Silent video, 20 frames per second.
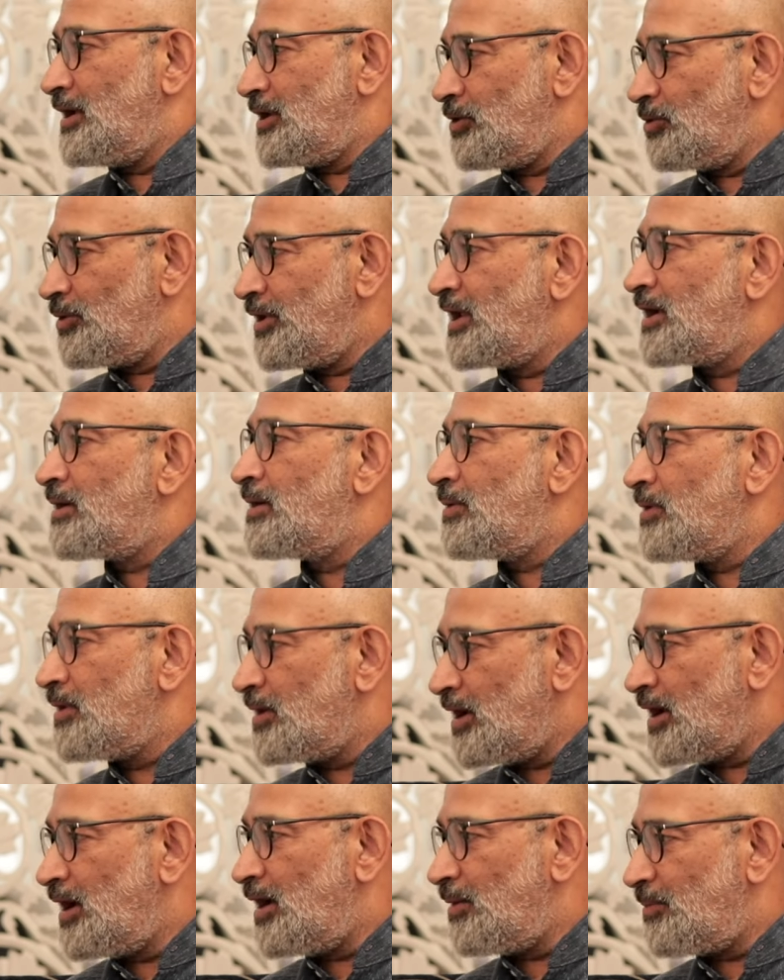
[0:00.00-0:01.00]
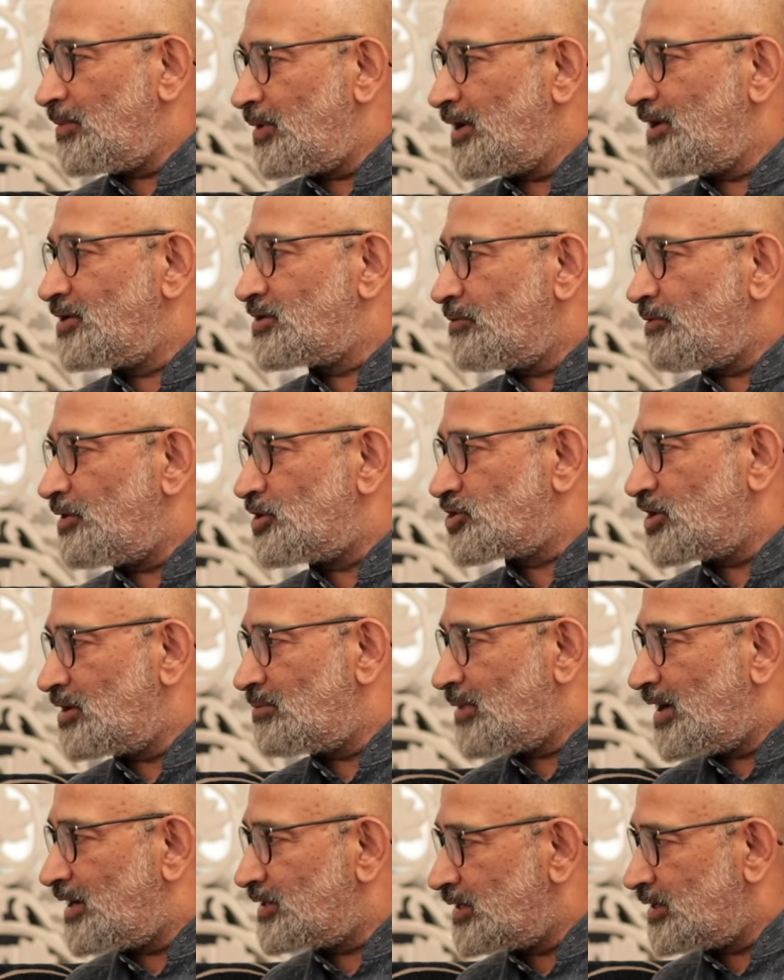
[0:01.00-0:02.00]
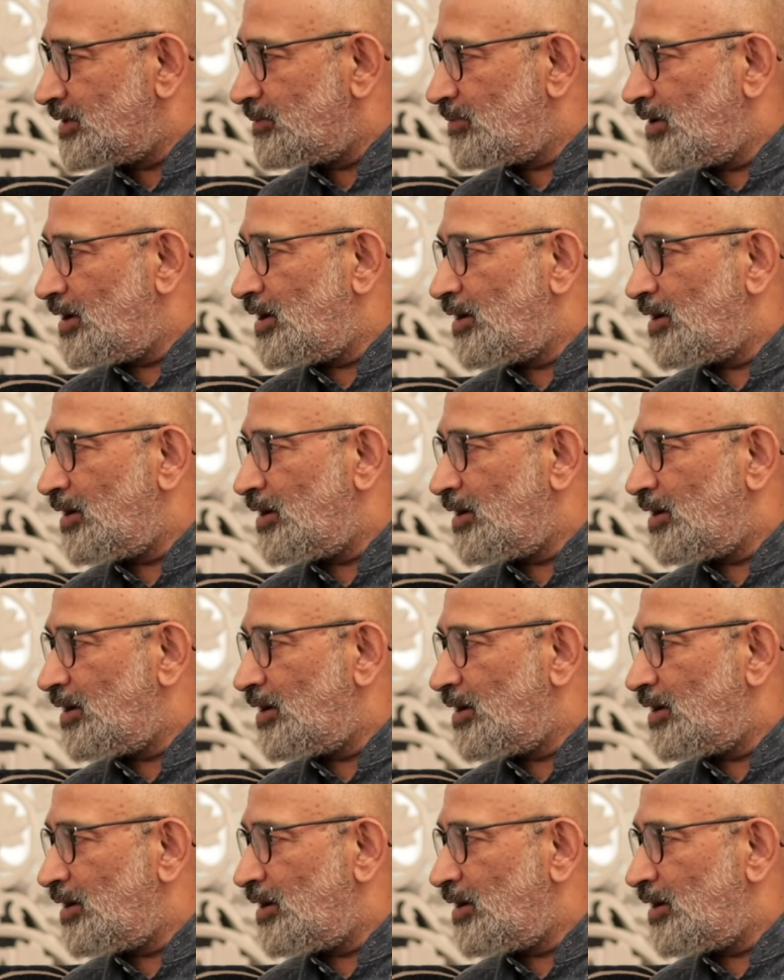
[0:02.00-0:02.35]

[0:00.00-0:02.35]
unique intervention by the